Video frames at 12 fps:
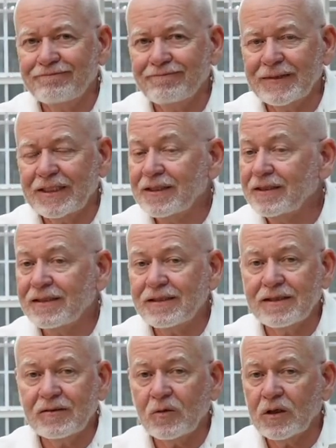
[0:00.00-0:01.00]
It didn't
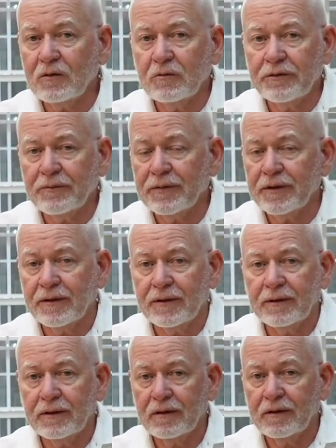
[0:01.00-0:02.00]
sit well with me,
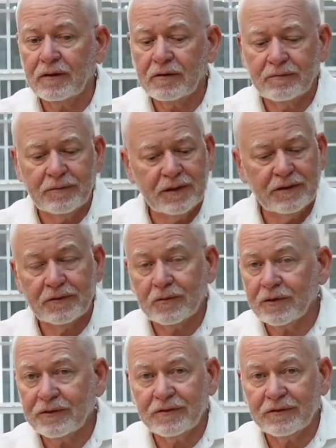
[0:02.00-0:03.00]
it just
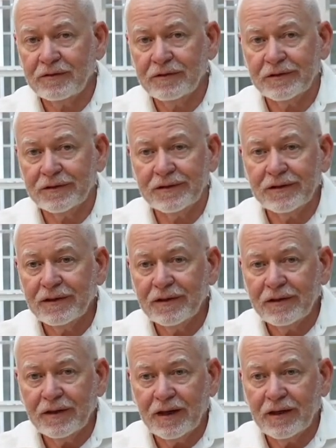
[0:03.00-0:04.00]
wasn't good.
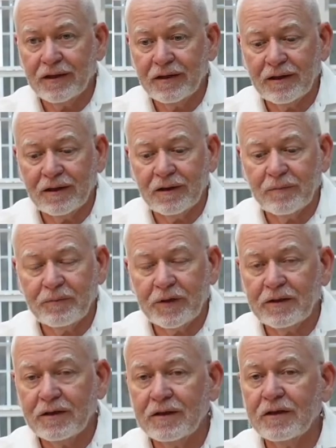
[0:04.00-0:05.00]
And
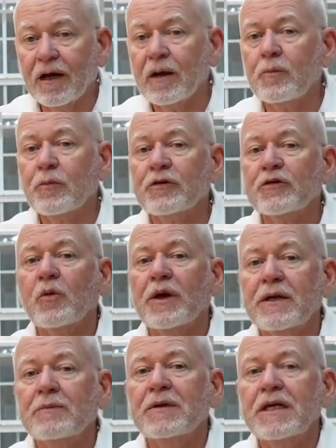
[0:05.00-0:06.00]
it did not
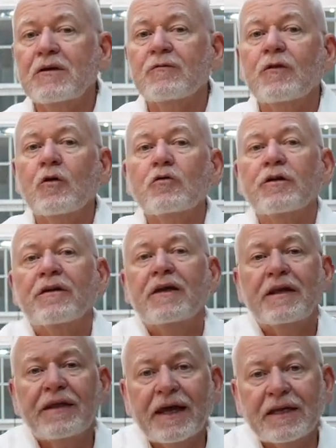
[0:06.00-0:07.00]
persuade me to vote
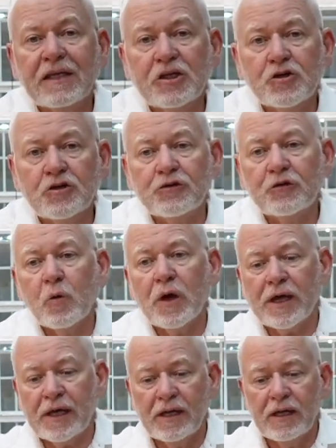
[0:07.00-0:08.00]
that teacher's
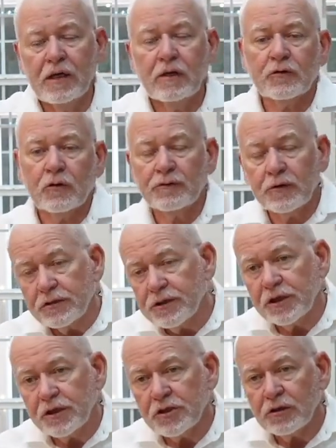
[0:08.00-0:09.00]
way. So if you're a
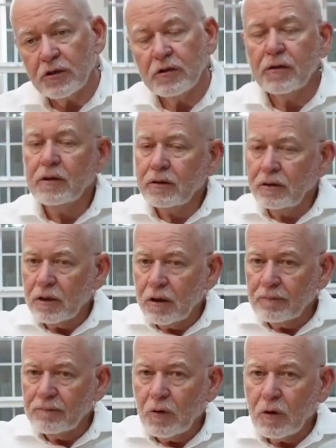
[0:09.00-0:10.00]
teacher, you
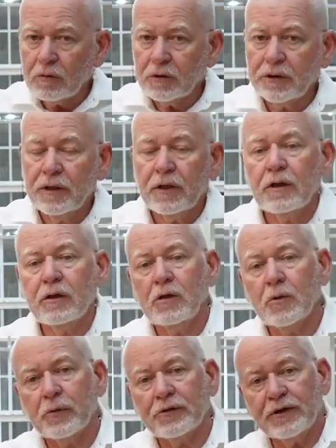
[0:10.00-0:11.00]
come forward,
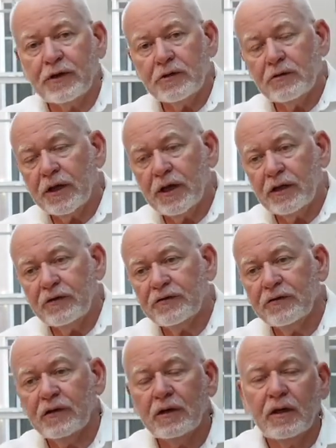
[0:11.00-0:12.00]
you present your case.
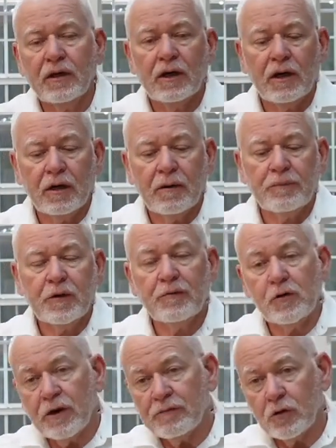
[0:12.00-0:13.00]
If
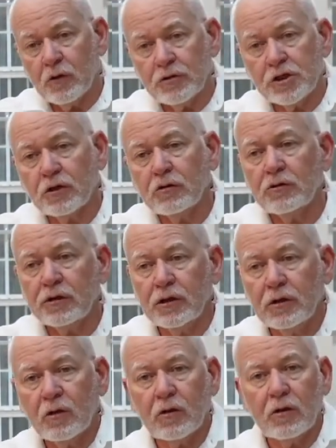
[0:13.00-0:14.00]
you have your own
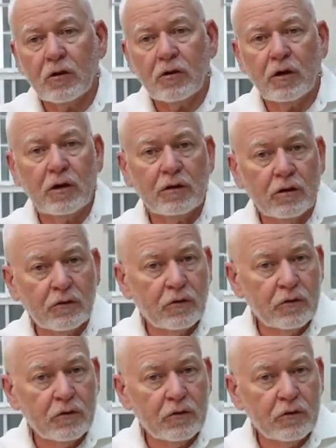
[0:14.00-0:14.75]
children or another